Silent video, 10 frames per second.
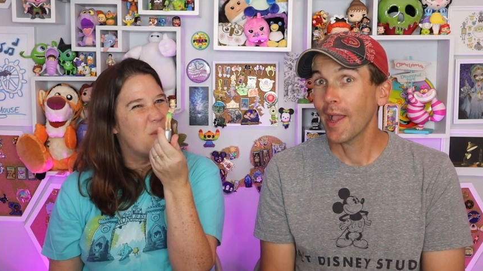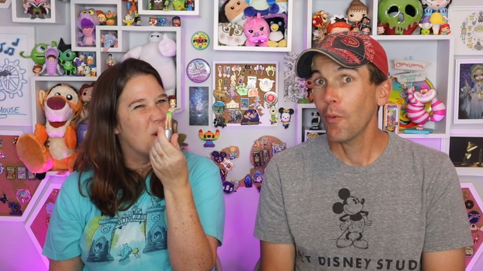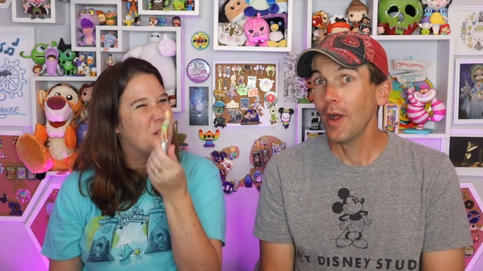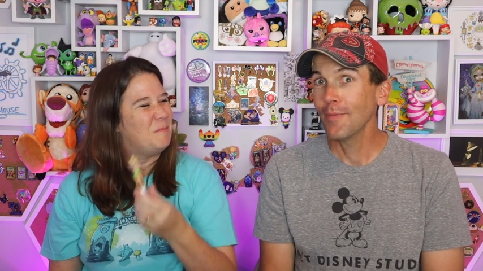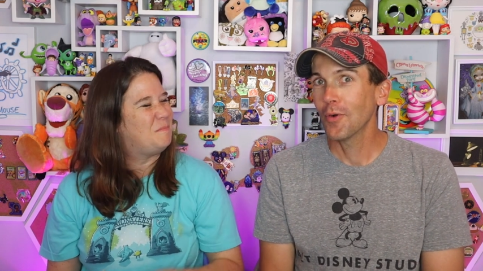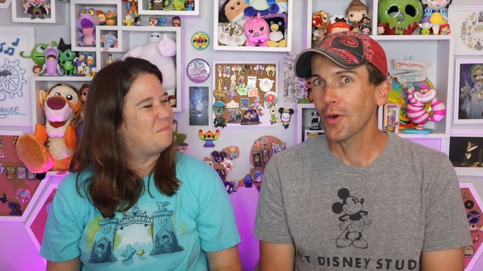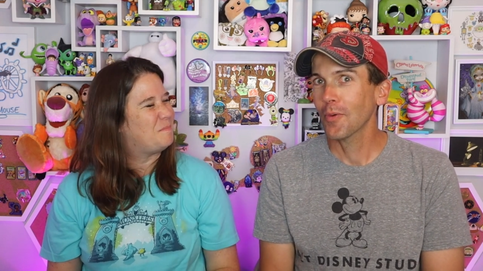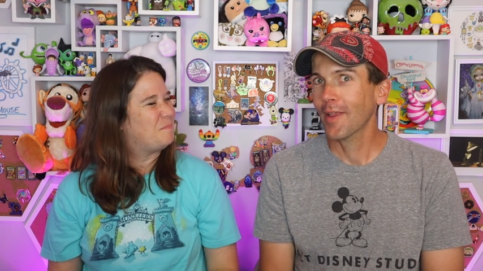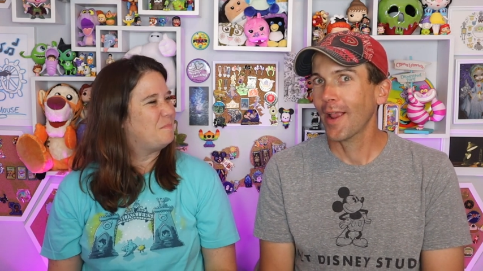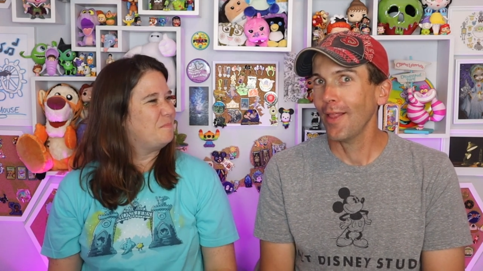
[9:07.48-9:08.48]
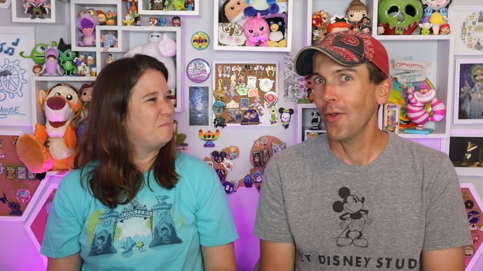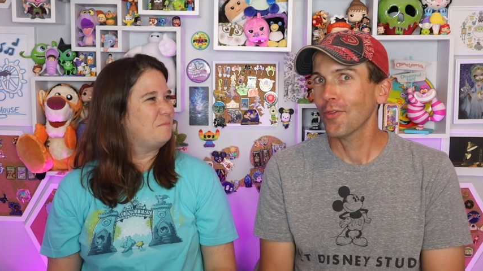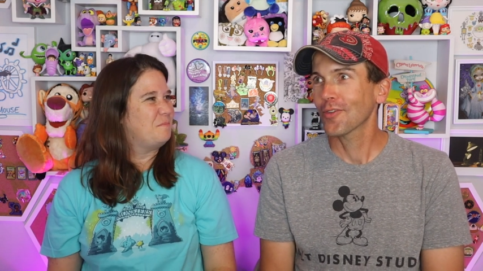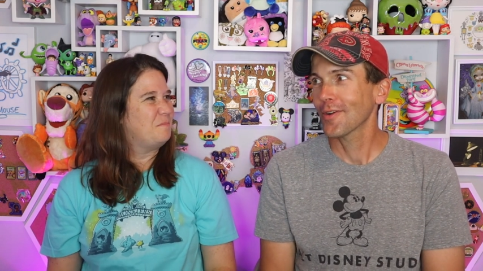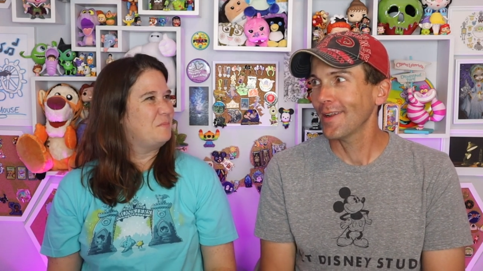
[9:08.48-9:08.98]
Speaker 1: got one more. We're
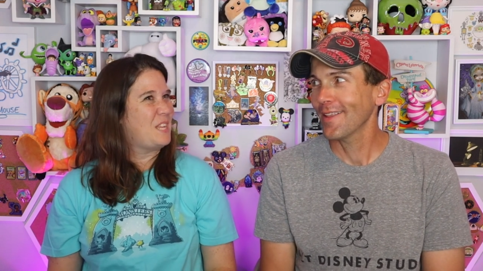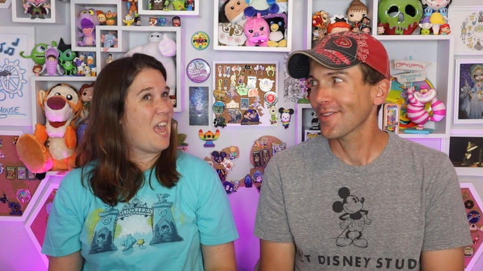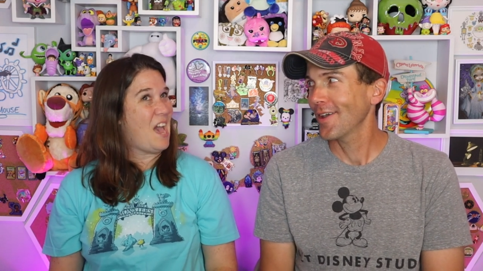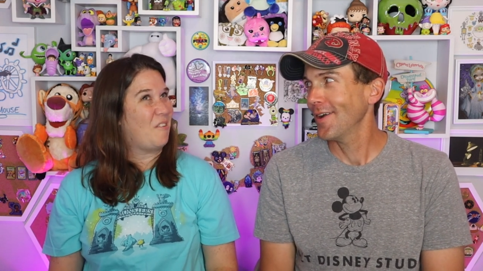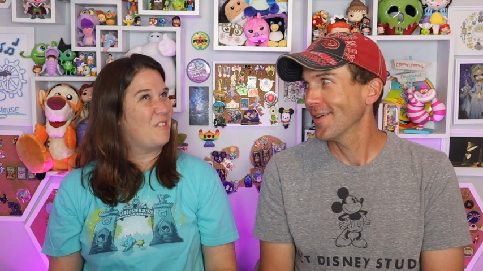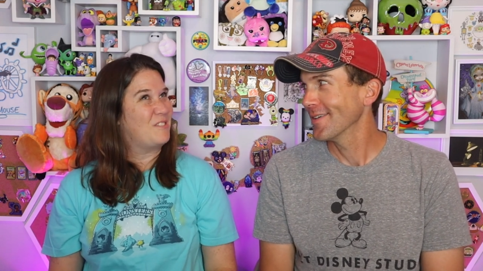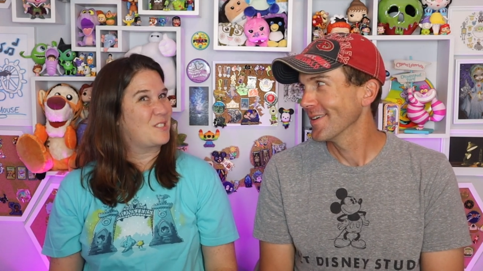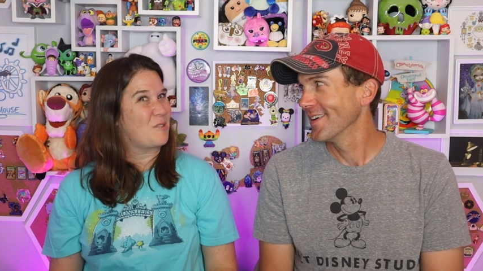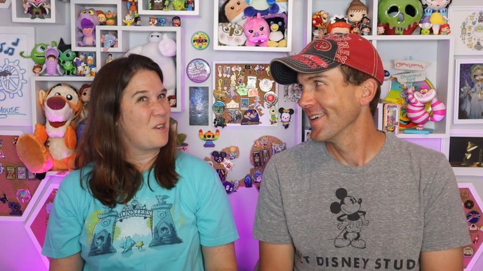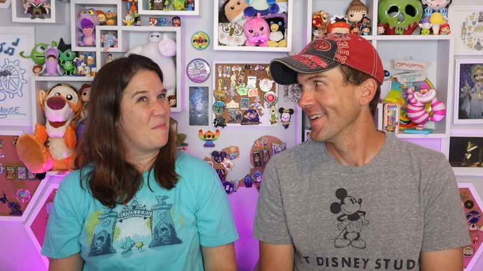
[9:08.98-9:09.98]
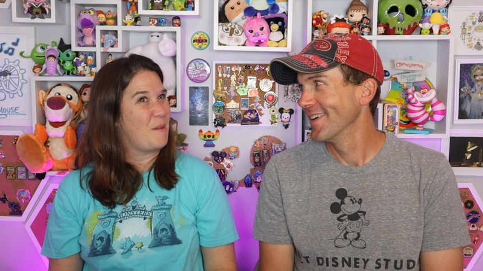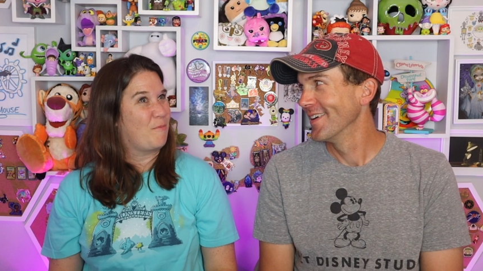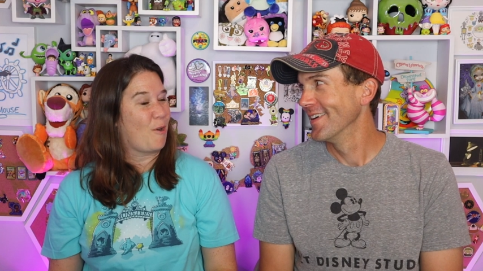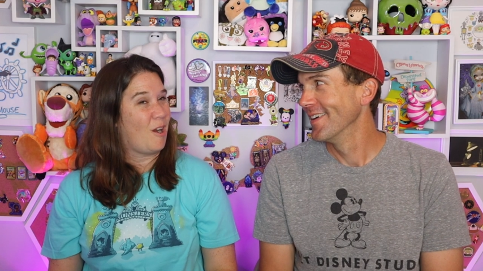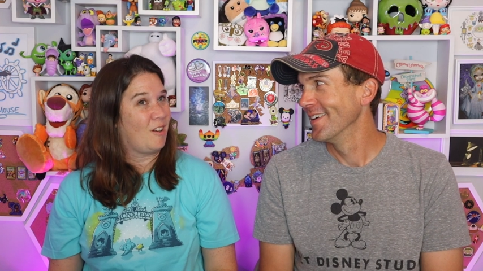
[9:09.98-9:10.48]
closer. Let's yeah, go. we've sort of made
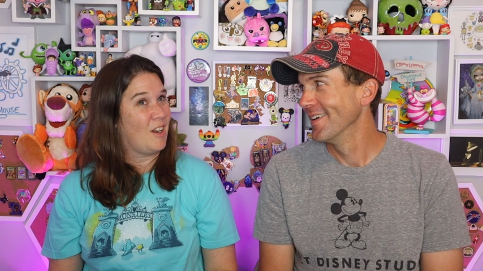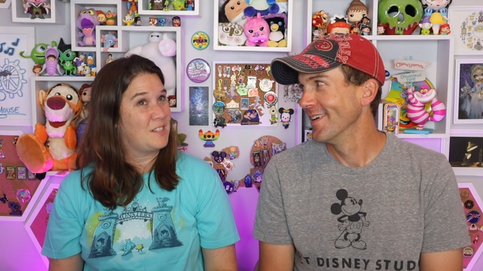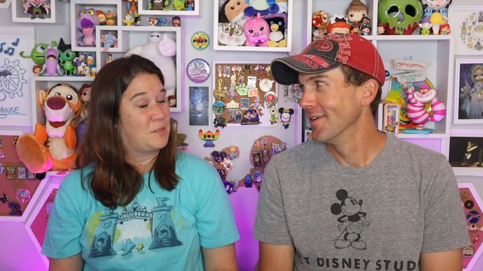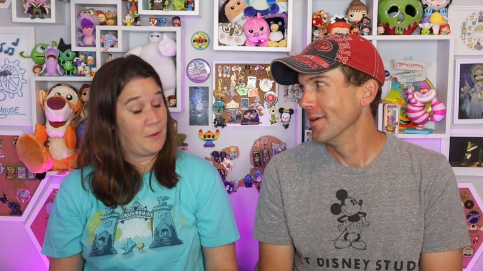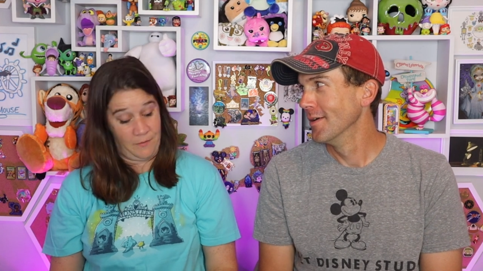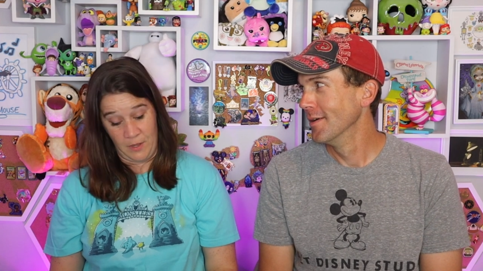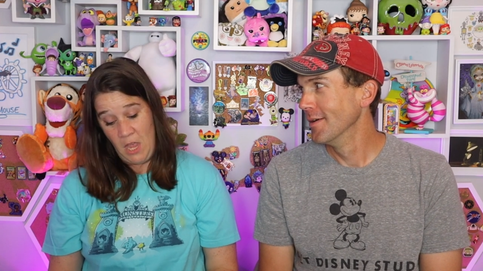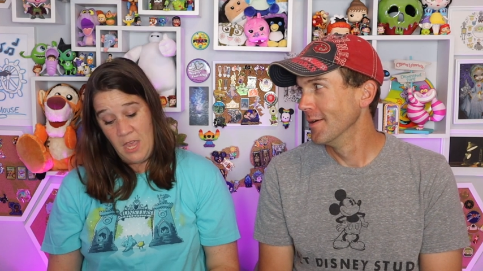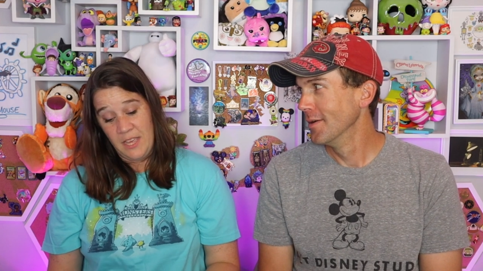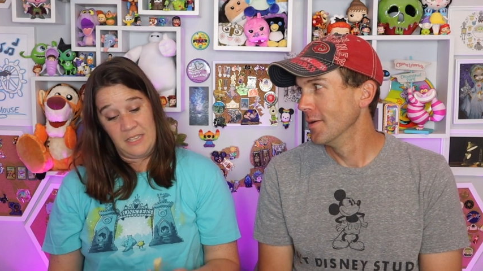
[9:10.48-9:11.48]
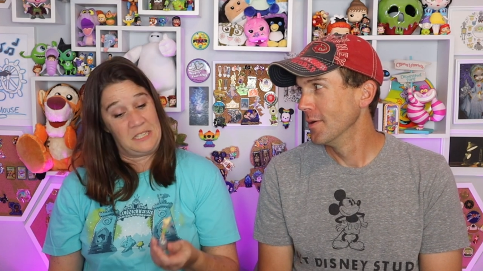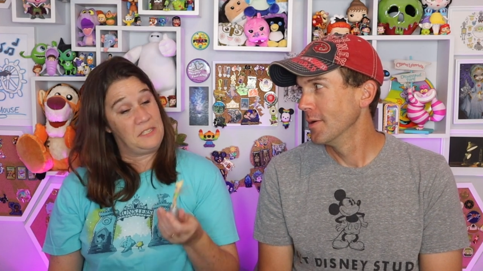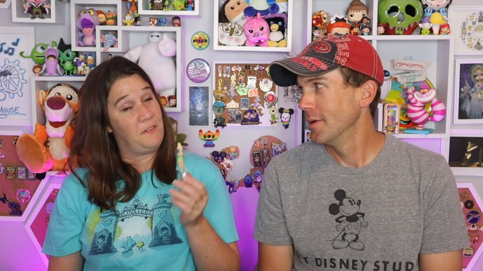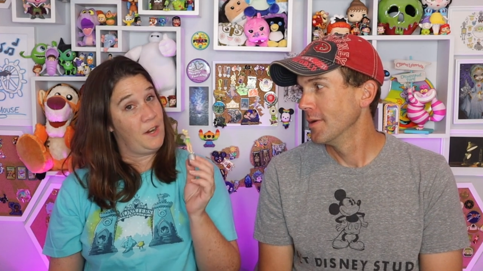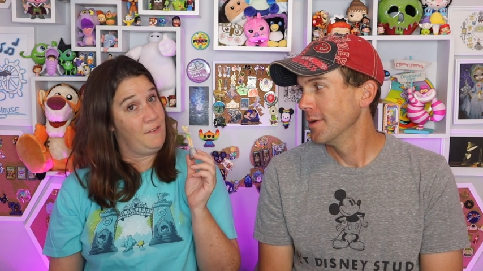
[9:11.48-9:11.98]
progress. We, this is
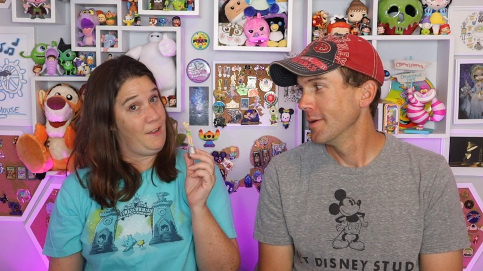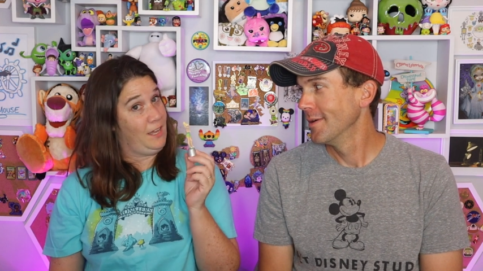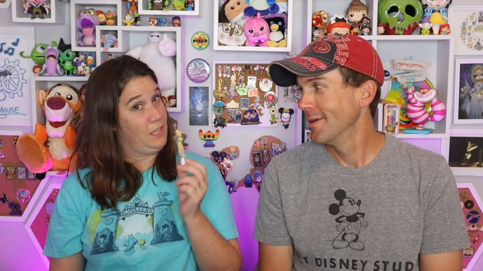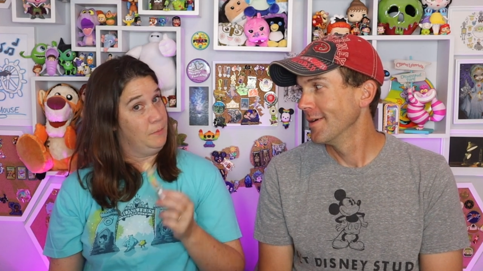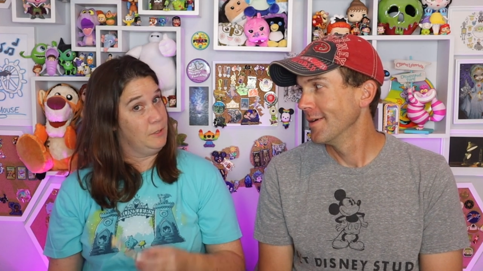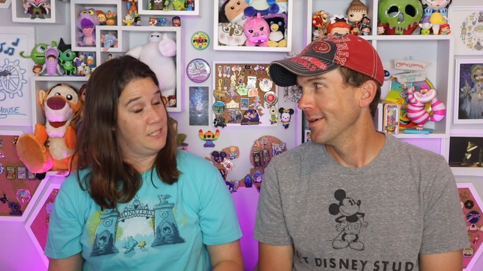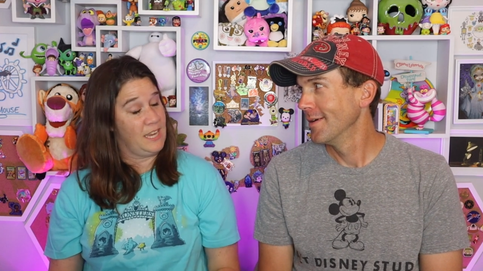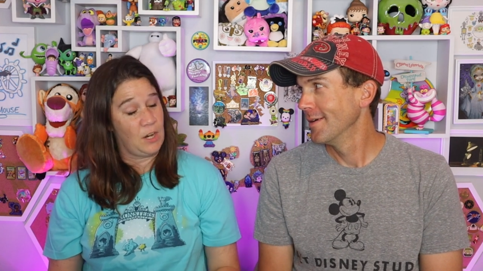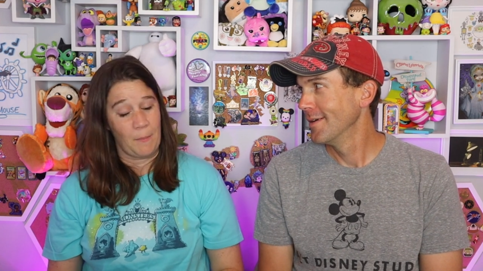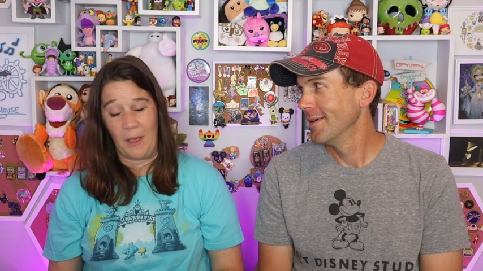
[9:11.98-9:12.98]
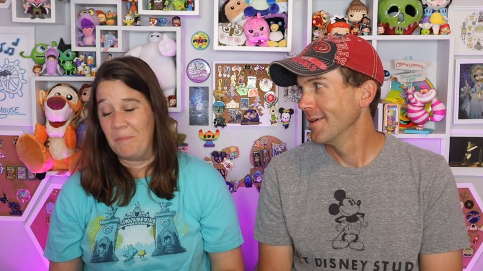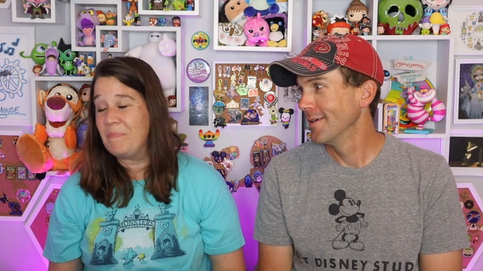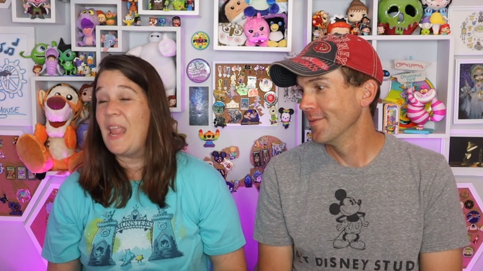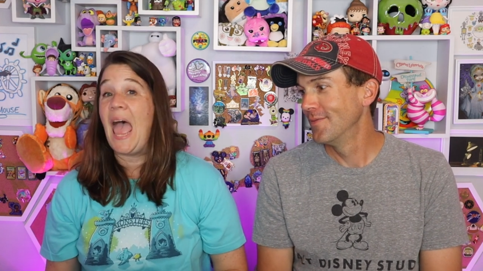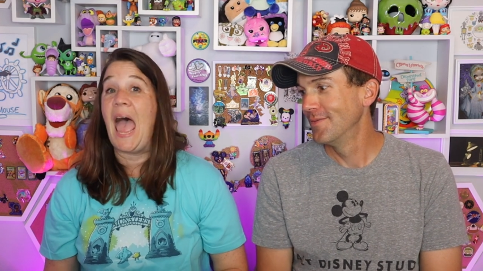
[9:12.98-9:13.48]
a very valuable Tinkerbell.